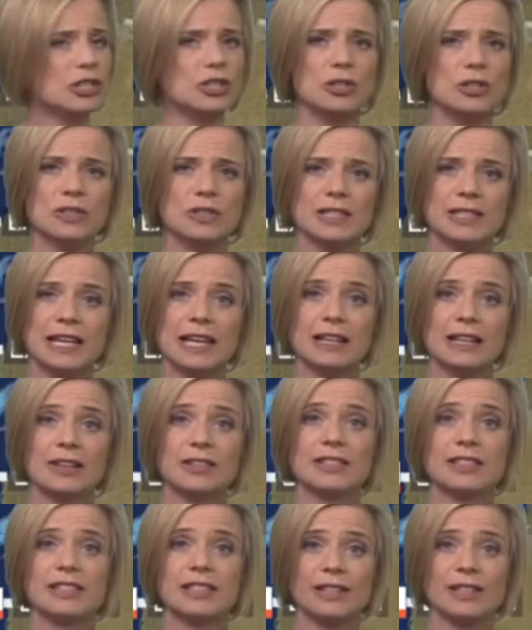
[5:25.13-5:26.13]
in New
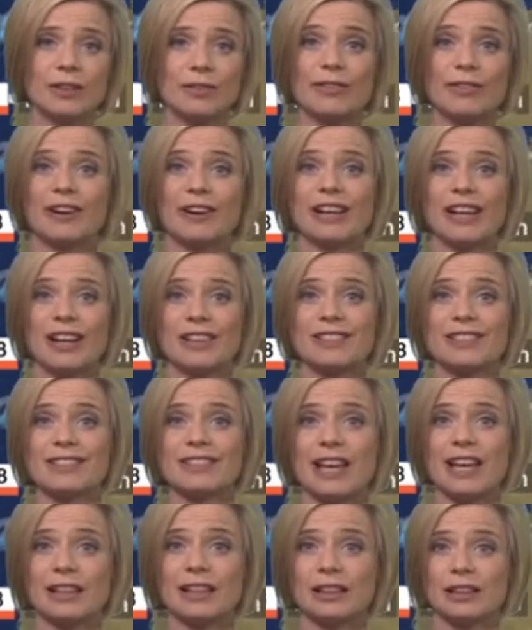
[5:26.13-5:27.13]
Zealand still very
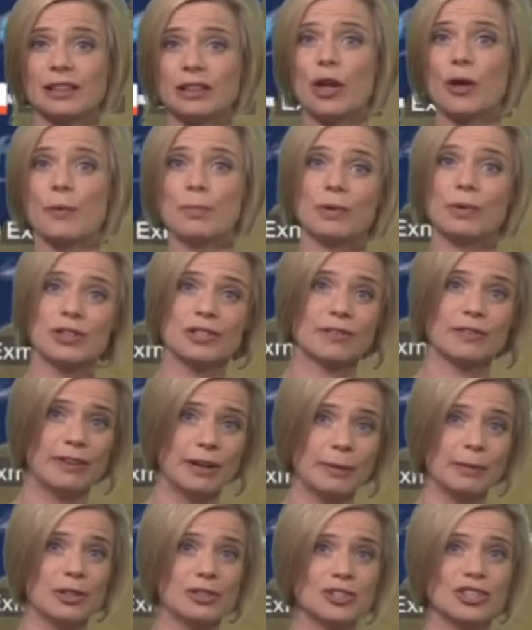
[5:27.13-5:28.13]
unsettled. Low pressure
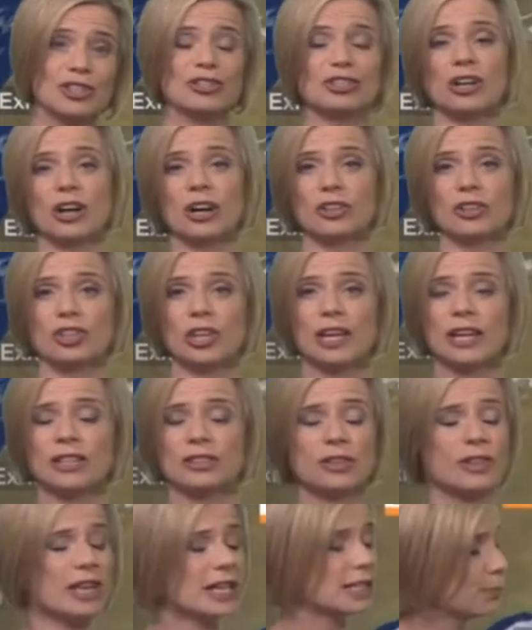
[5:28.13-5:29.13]
very much in charge here.
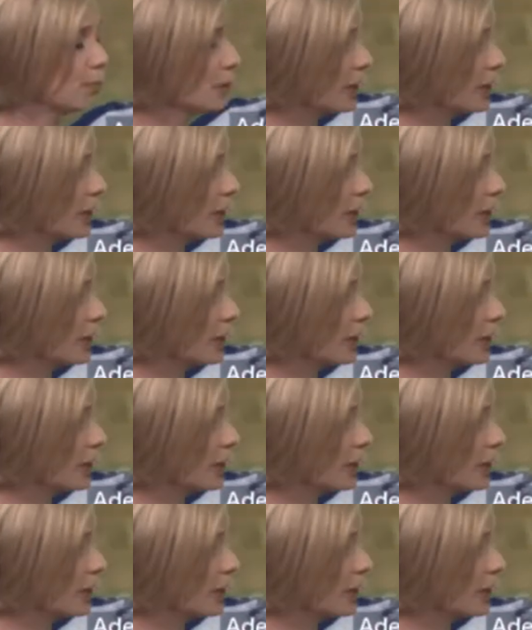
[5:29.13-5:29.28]
So that's